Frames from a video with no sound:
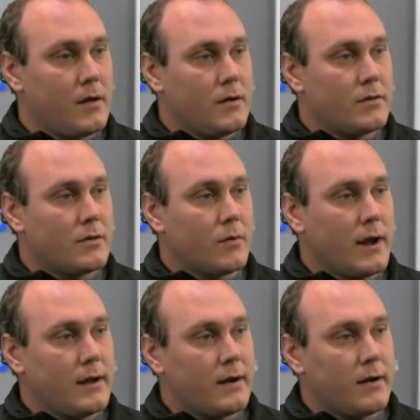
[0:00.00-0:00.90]
So right
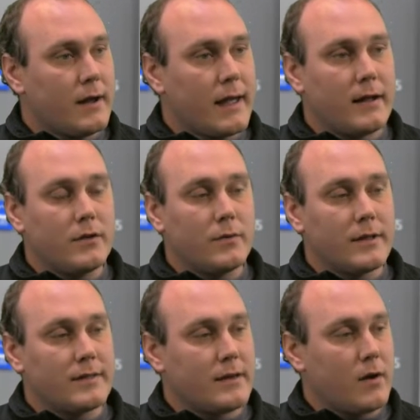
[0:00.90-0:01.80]
here, again, you can
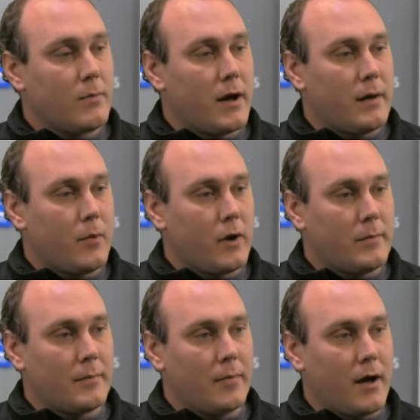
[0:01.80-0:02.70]
see all my
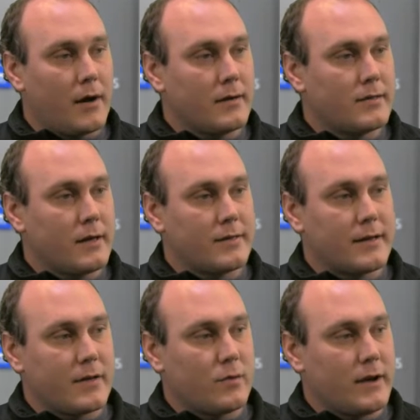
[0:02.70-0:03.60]
appointment blocks
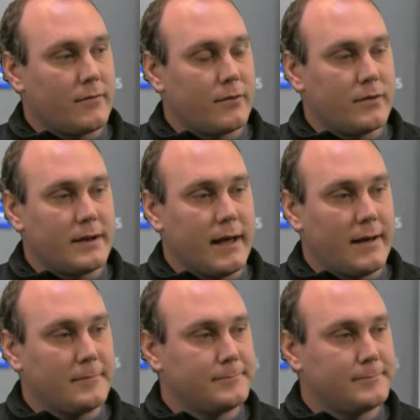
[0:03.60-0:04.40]
scheduled out for the day.